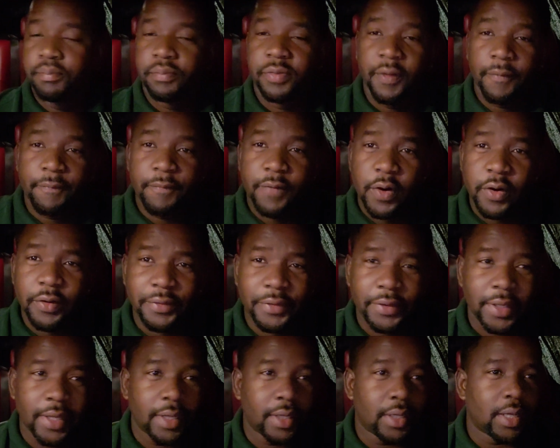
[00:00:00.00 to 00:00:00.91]
The
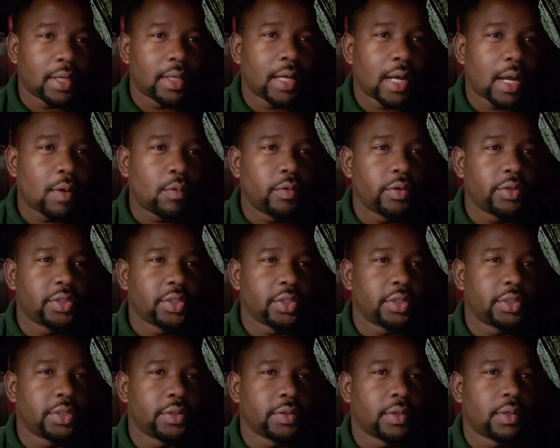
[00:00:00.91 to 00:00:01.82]
first thing that I would
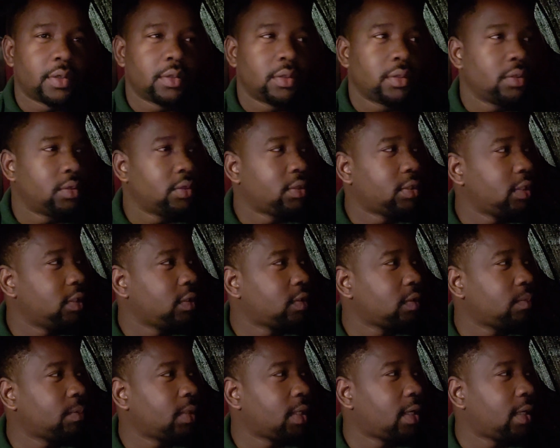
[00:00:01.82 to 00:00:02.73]
judge you on, see
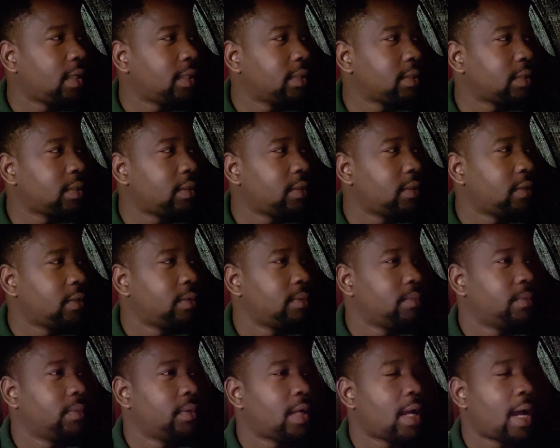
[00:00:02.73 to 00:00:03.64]
some guys,
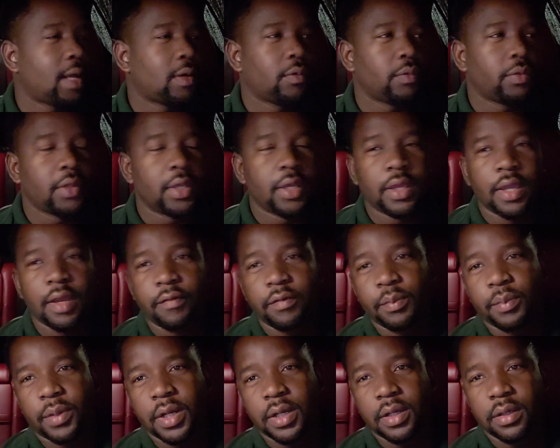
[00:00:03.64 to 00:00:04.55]
um, I don't think
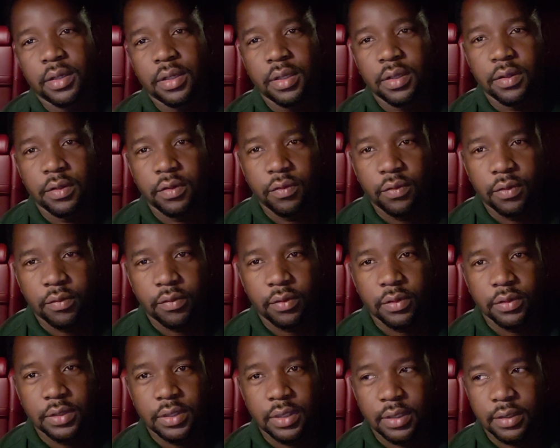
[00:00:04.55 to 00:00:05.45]
everybody need to do a
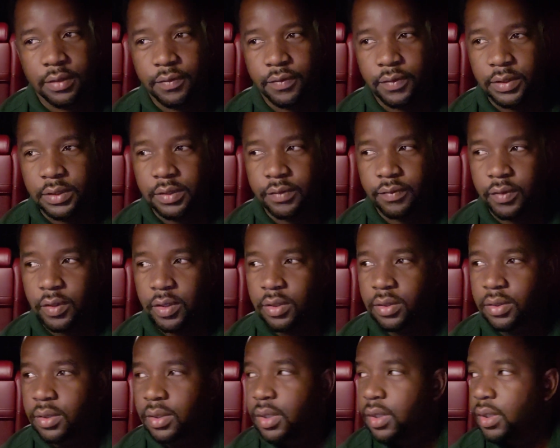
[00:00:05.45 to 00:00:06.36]
road test first of
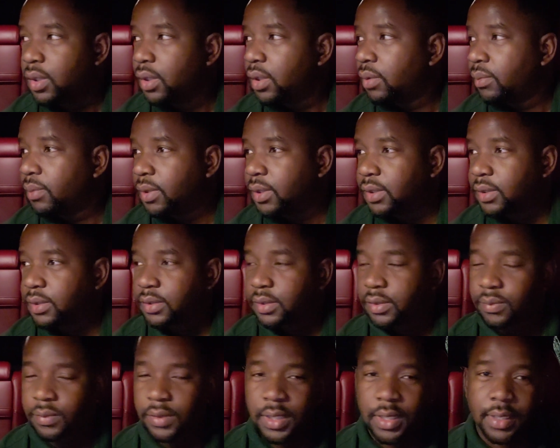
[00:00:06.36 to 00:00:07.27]
all, because
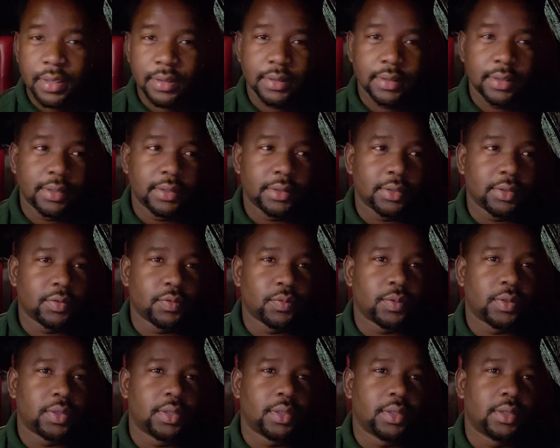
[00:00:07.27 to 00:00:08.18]
some guys they just
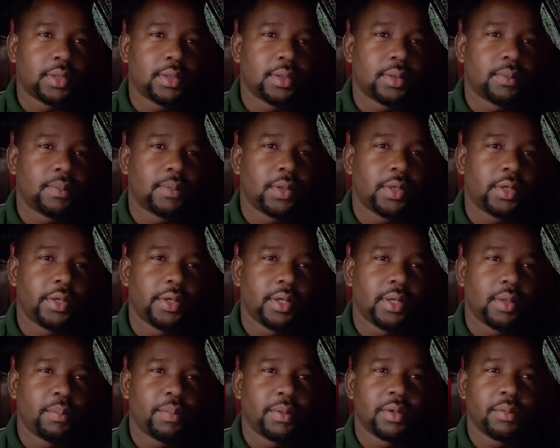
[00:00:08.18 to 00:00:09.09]
want to um hurry
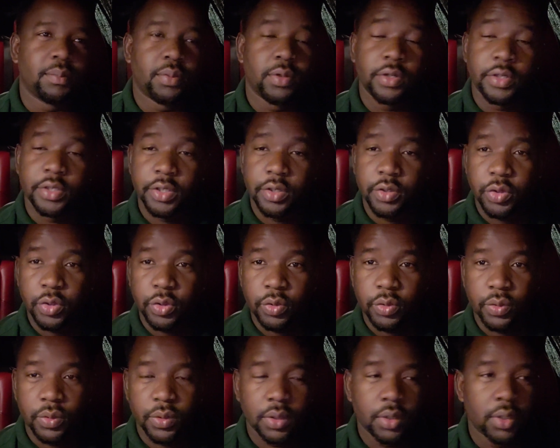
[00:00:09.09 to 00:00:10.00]
up and push you
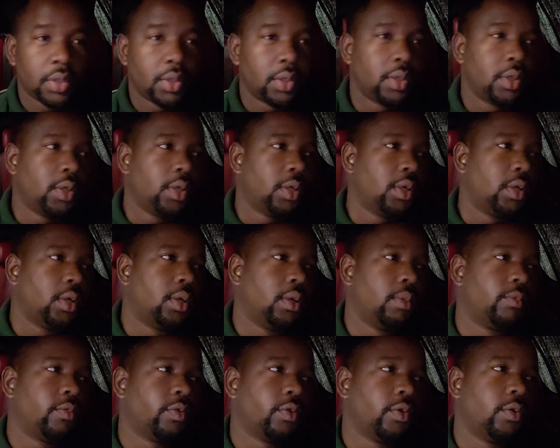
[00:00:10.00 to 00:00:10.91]
through,
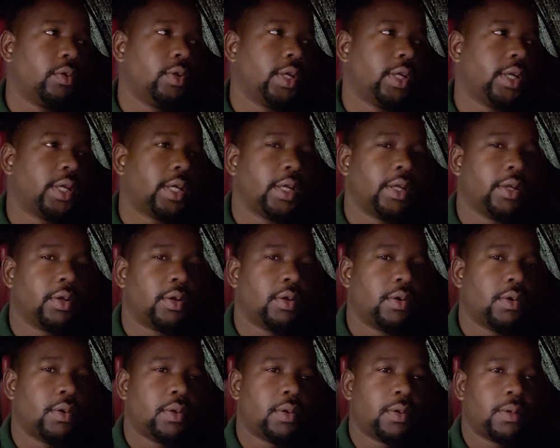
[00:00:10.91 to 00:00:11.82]
um, so they can
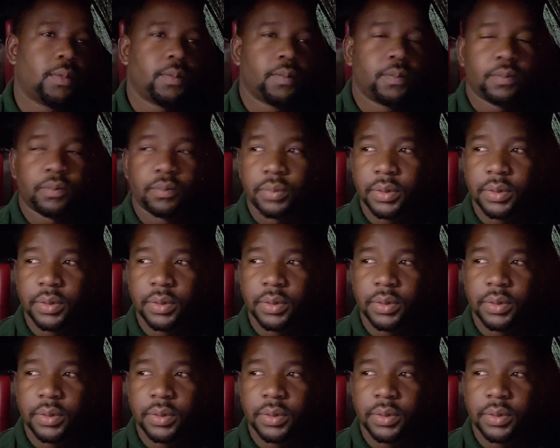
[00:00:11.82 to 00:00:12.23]
go home.